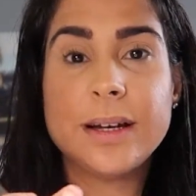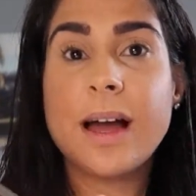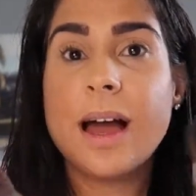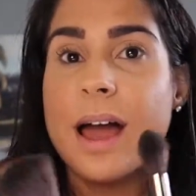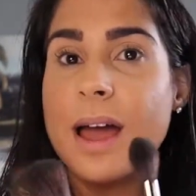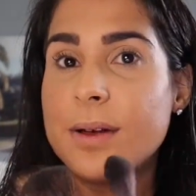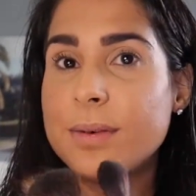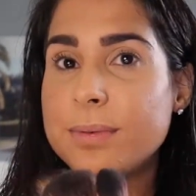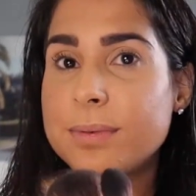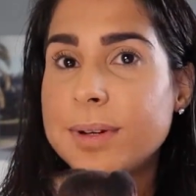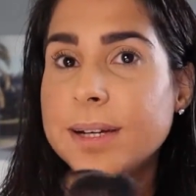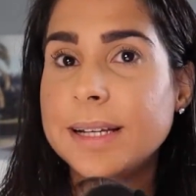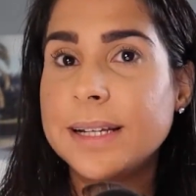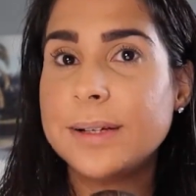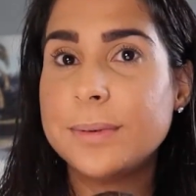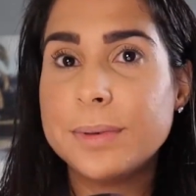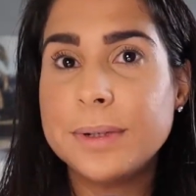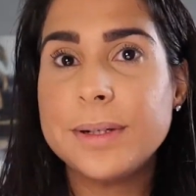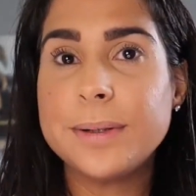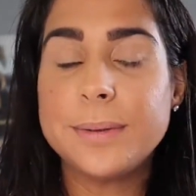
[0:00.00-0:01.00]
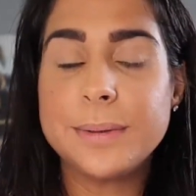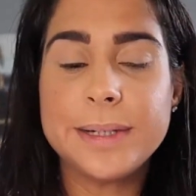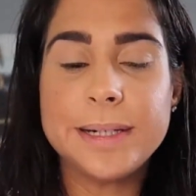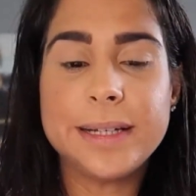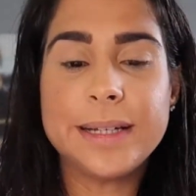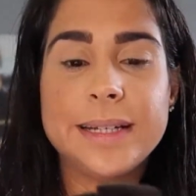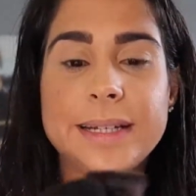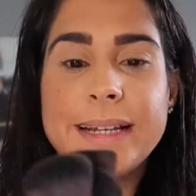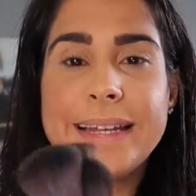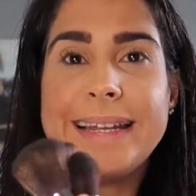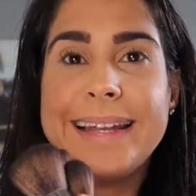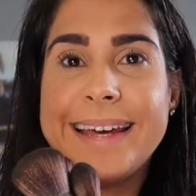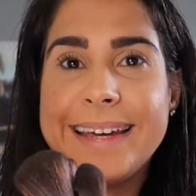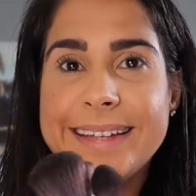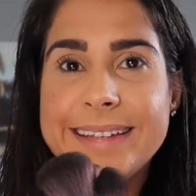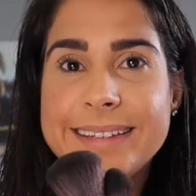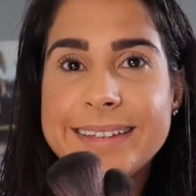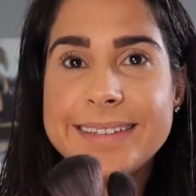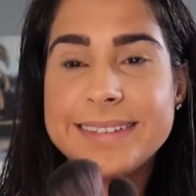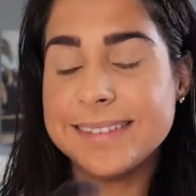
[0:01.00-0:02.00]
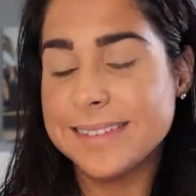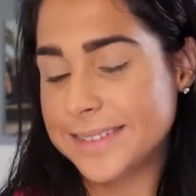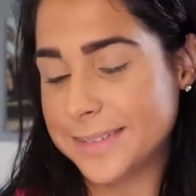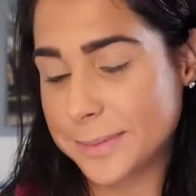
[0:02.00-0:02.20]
I really, really, really like this.